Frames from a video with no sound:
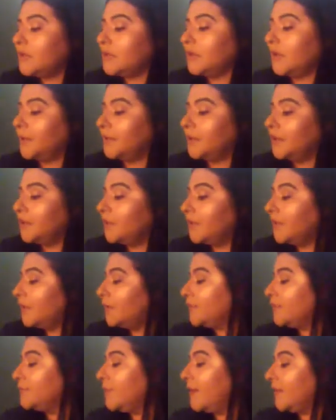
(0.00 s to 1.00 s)
Now I'm going to go
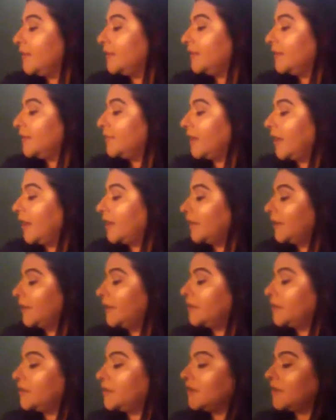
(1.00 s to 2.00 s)
in with my liquid
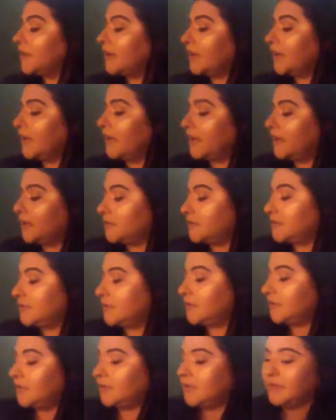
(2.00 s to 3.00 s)
eyeliner, and
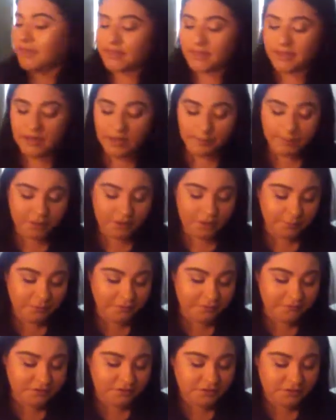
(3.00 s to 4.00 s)
then I'm going to
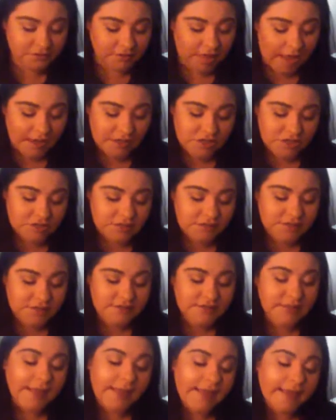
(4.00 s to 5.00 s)
move to
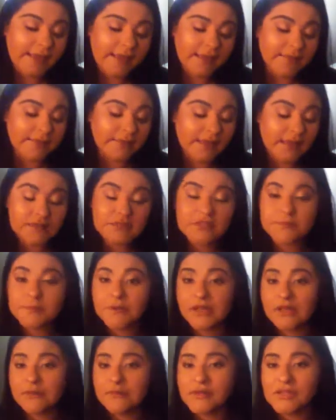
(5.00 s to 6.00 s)
lashes, and that's
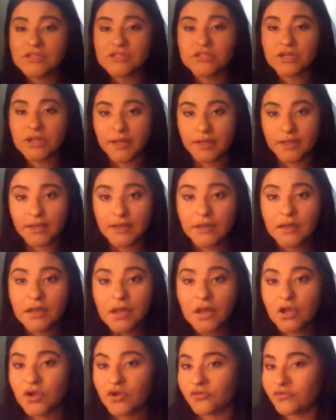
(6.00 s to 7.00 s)
pretty much it
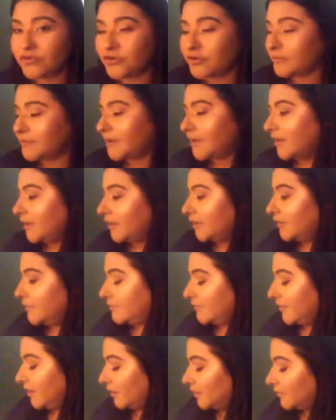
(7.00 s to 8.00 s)
for my
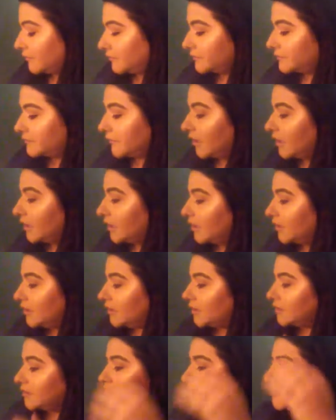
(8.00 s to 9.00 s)
makeup
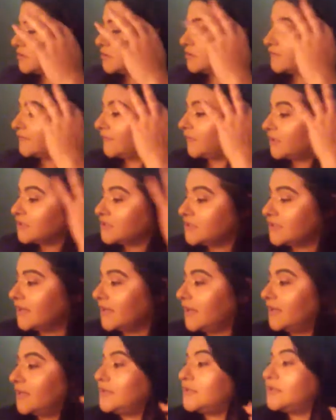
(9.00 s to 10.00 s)
for
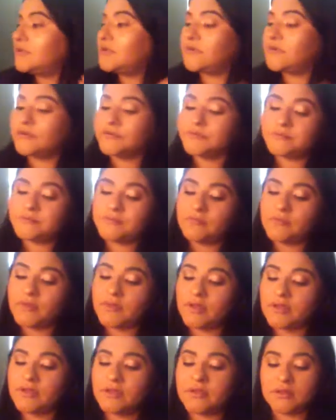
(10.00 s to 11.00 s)
today. So
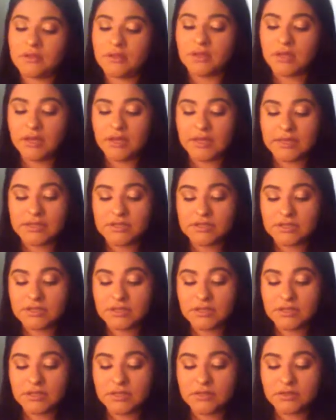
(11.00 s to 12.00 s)
I
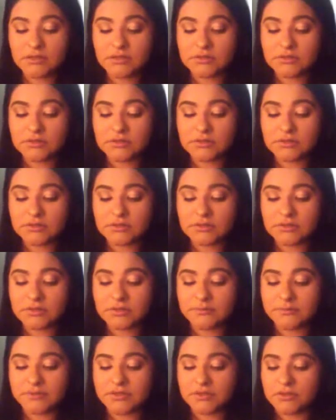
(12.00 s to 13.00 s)
usually go
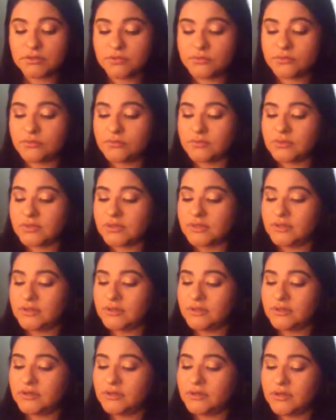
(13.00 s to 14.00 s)
how do you
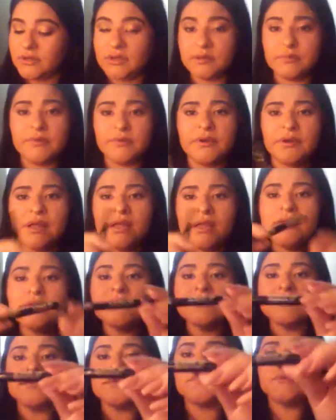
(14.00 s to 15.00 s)

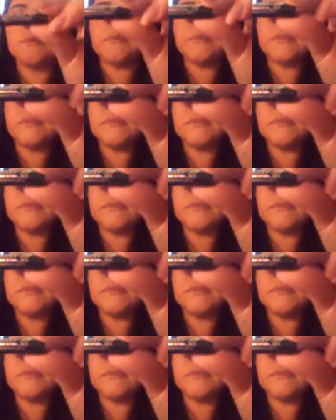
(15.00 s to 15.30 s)
pronounce this one,